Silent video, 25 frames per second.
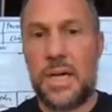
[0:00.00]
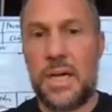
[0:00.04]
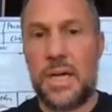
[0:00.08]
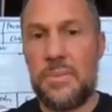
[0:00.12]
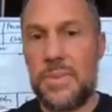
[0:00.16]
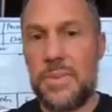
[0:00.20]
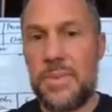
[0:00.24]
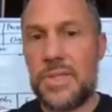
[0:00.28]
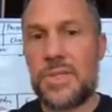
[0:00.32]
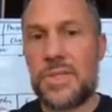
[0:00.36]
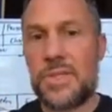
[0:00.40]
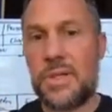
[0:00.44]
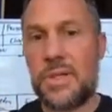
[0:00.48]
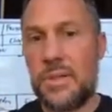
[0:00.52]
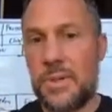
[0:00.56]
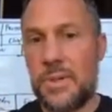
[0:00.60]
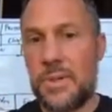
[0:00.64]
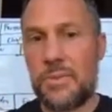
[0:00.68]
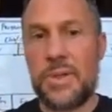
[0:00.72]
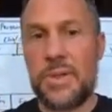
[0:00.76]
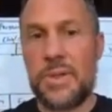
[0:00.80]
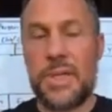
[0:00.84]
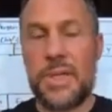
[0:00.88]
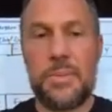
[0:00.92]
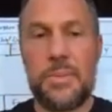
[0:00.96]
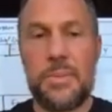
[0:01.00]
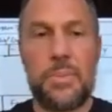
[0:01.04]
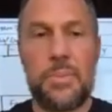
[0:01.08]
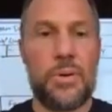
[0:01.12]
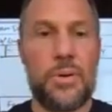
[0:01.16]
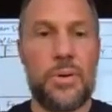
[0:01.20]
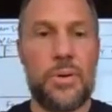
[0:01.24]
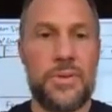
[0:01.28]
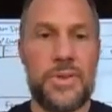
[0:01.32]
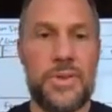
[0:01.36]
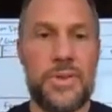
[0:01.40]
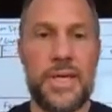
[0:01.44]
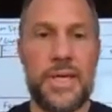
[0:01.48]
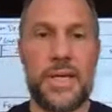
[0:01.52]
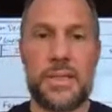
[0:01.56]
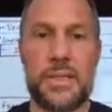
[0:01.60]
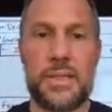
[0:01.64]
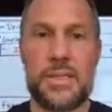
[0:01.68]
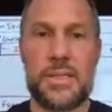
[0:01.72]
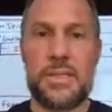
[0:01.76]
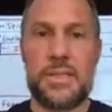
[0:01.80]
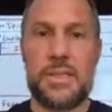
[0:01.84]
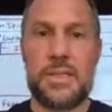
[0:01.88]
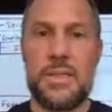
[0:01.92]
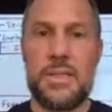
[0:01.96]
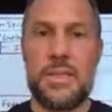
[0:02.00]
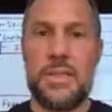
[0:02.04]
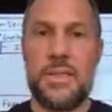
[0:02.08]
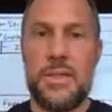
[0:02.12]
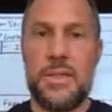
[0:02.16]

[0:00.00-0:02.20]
These are going to be really important things.